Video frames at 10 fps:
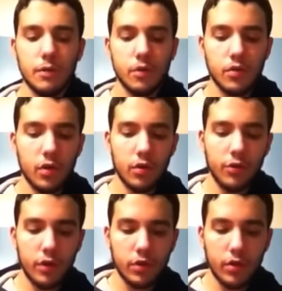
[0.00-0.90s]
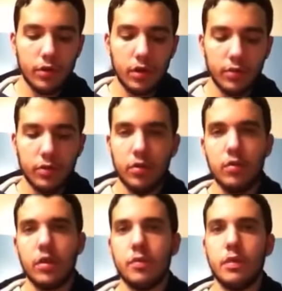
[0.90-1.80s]
Cesaro face off again for the
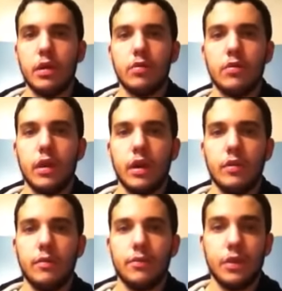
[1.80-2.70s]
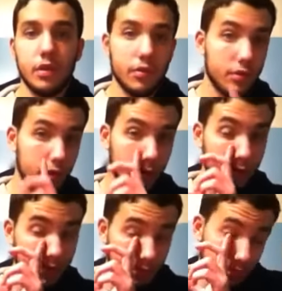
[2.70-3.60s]
U.S. belt at TLC.
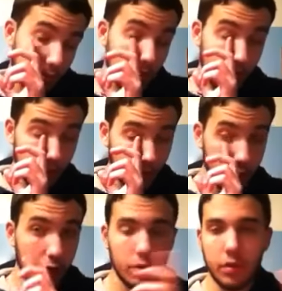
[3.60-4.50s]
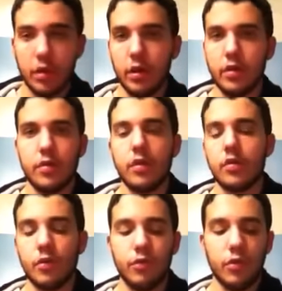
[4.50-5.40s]
I'm really okay with it. It's
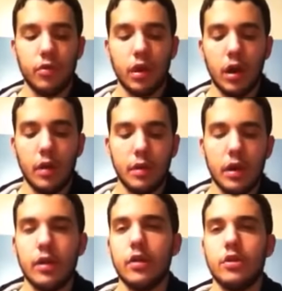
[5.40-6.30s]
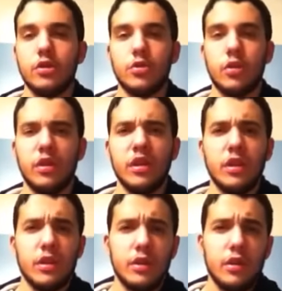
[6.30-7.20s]
a feud. I mean, I didn't enjoy,
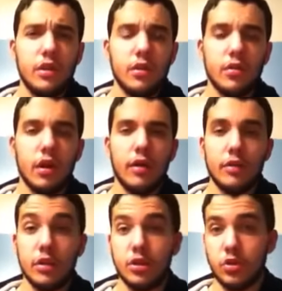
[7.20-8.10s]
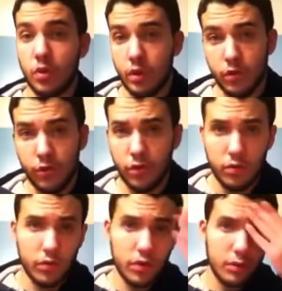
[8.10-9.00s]
you know, I haven't enjoyed the
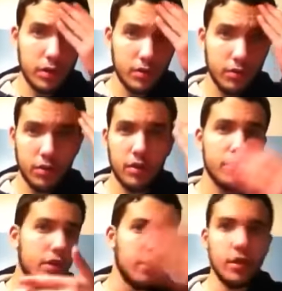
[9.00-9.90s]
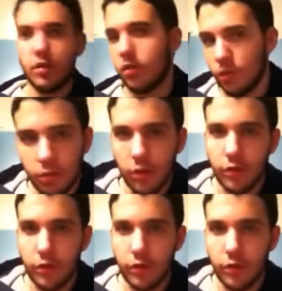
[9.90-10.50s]
feud really because there really isn't anything to